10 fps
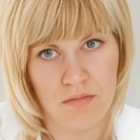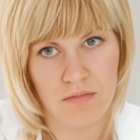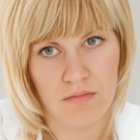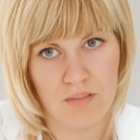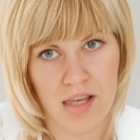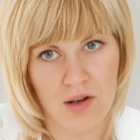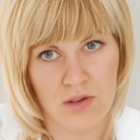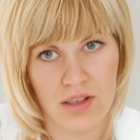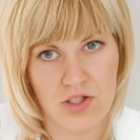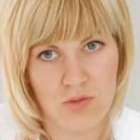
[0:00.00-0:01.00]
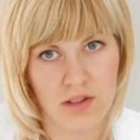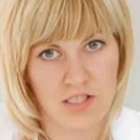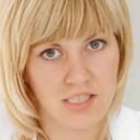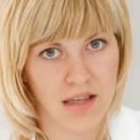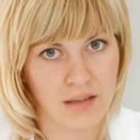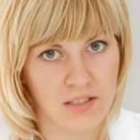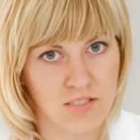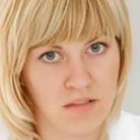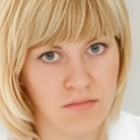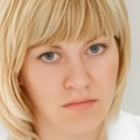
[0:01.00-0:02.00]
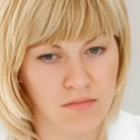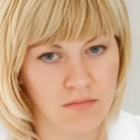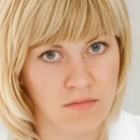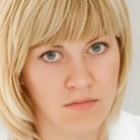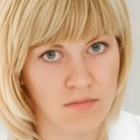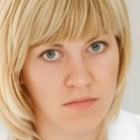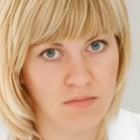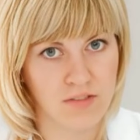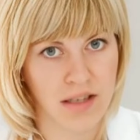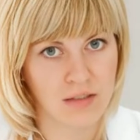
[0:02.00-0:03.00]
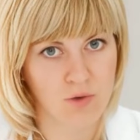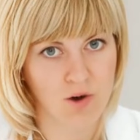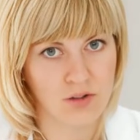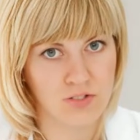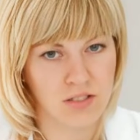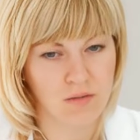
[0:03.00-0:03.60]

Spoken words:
Characteristics: thin walls, often